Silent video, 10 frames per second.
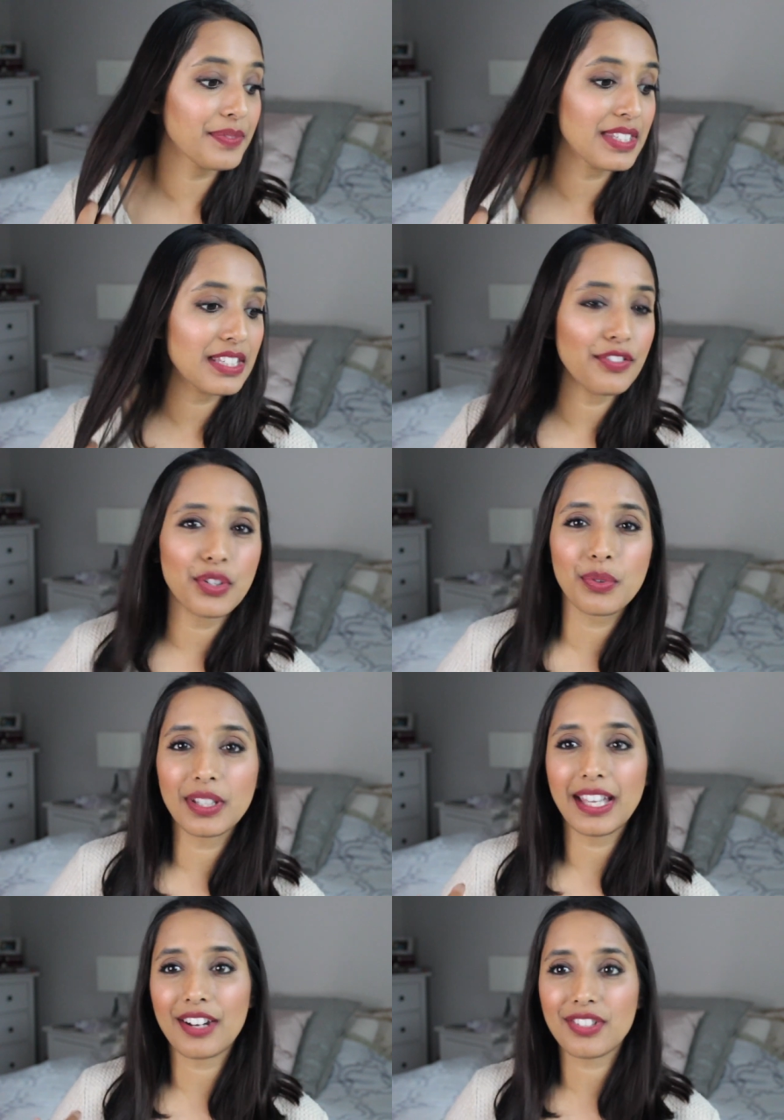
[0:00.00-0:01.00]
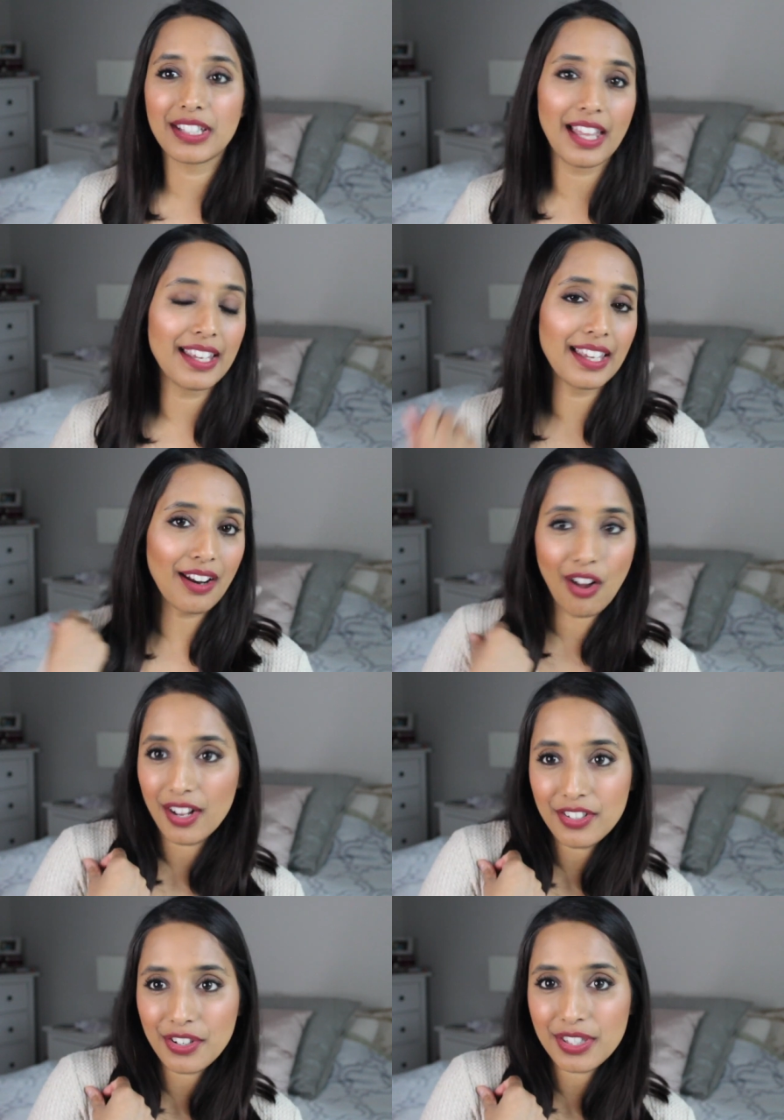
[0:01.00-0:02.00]
see if you really actually like it
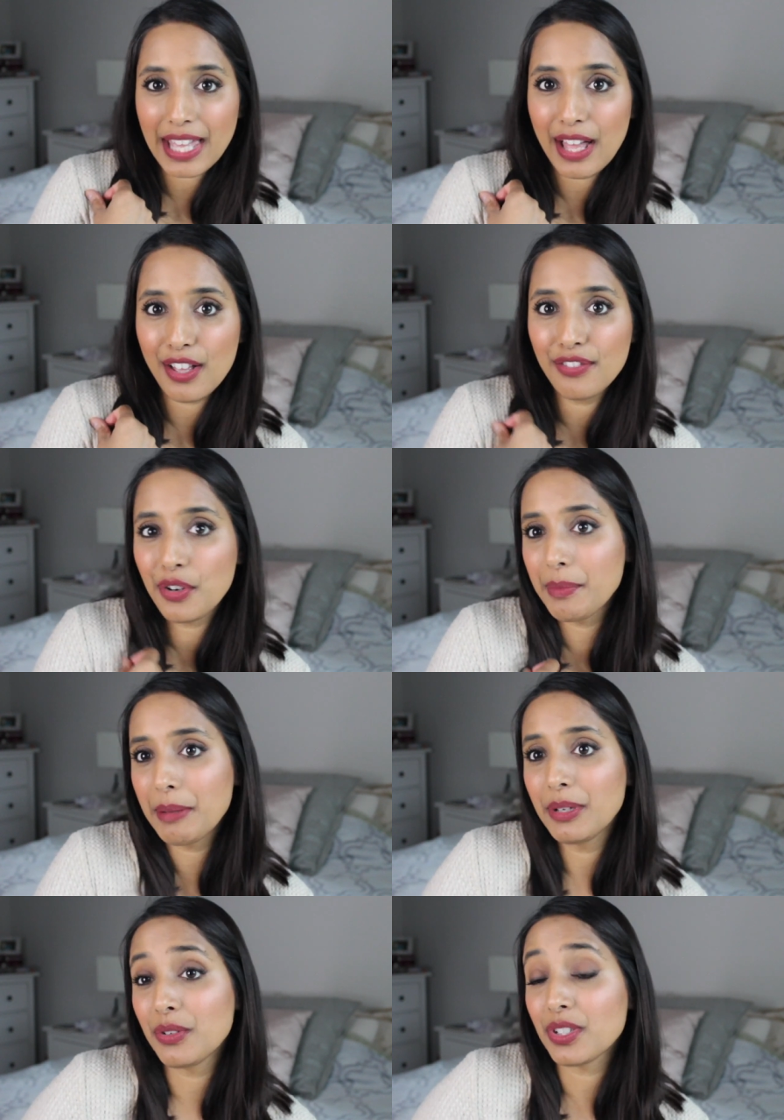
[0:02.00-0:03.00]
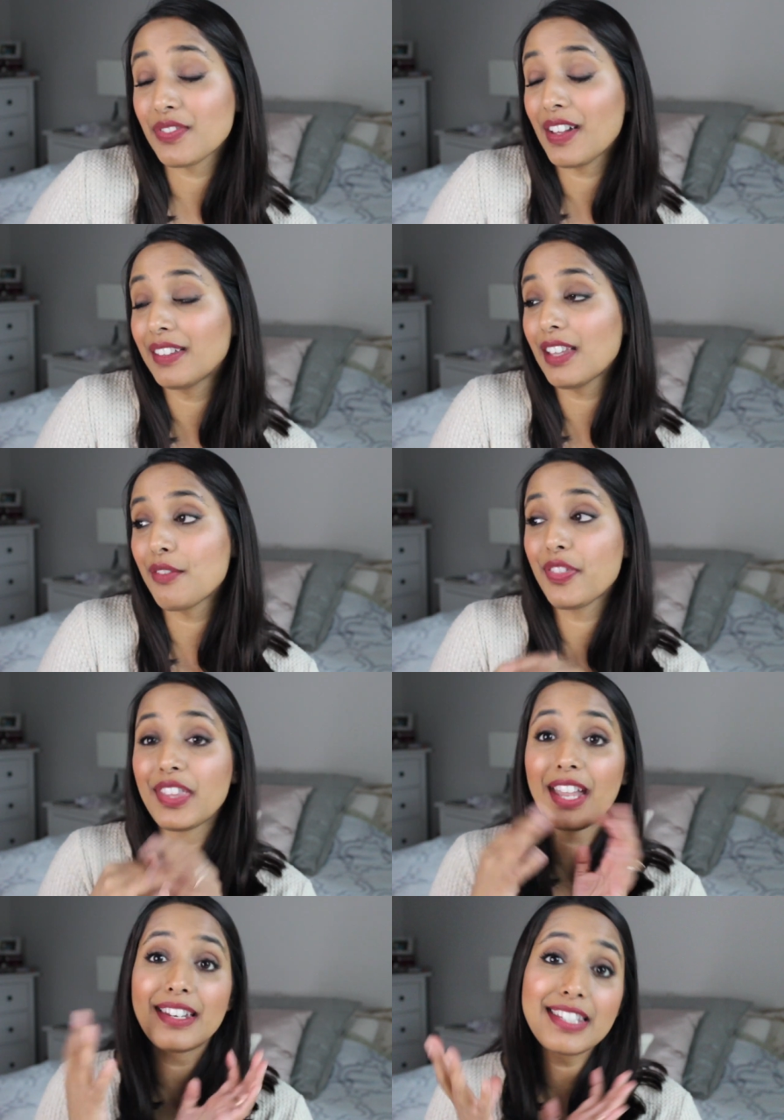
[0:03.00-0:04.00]
on yourself, or maybe you just fell in love with
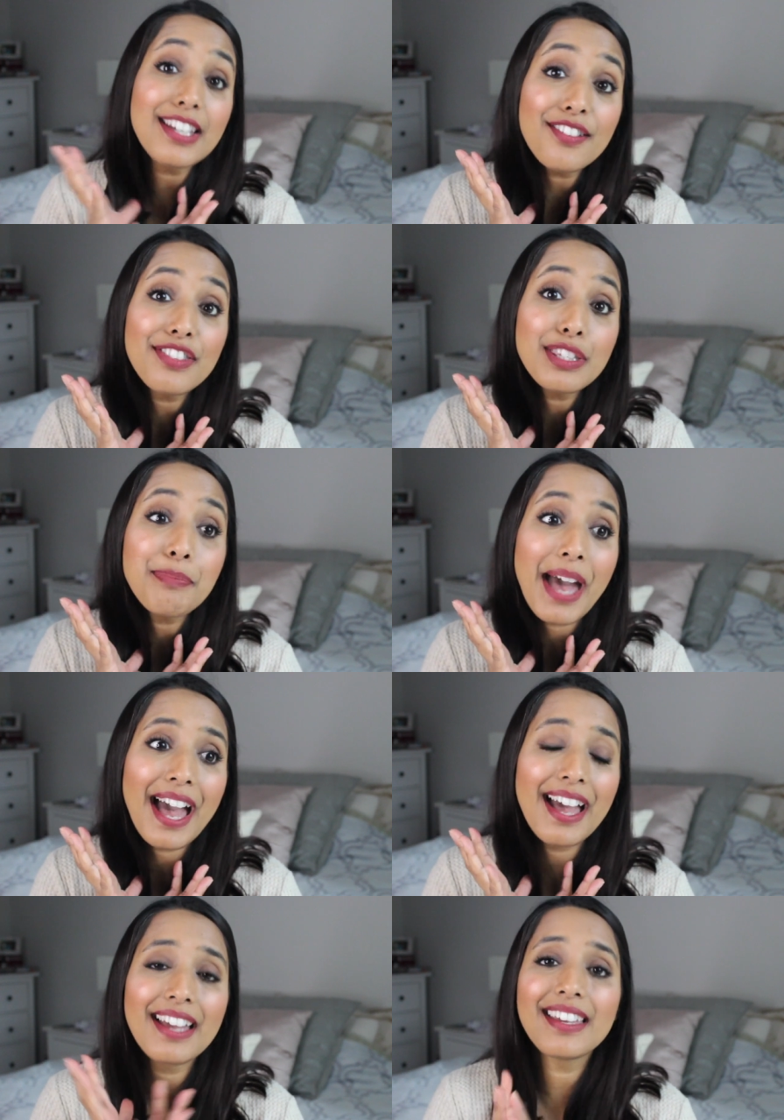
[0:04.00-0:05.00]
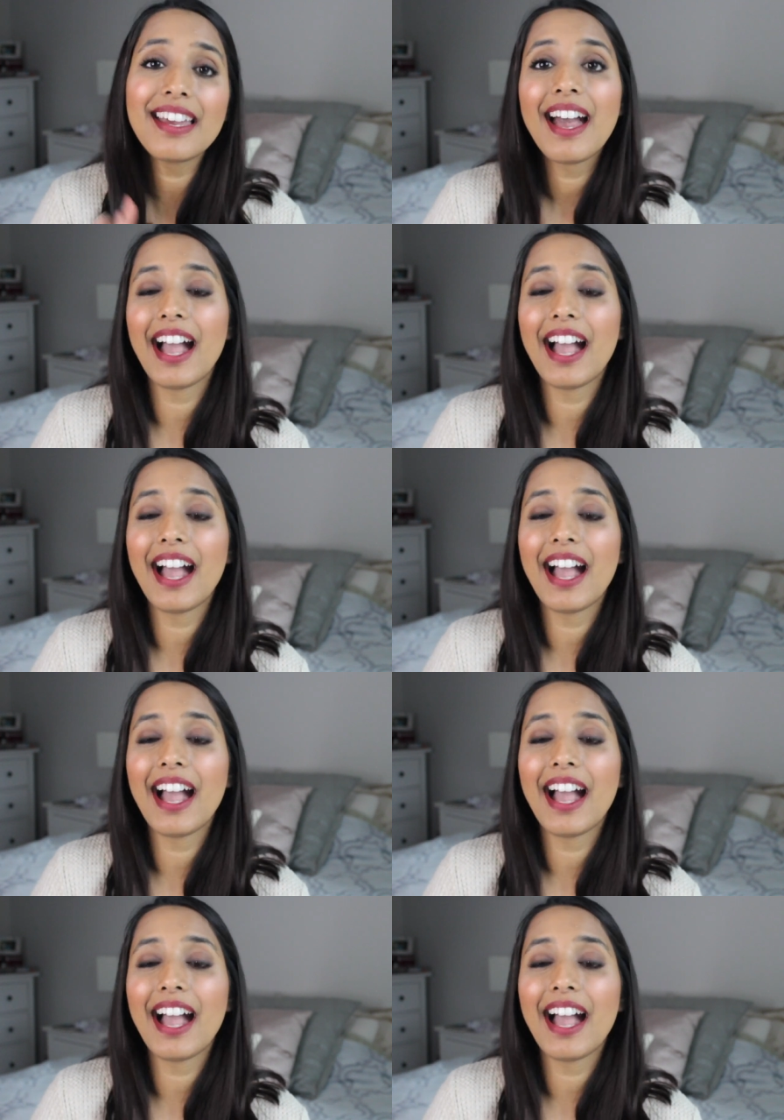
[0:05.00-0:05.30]
the idea of this bag.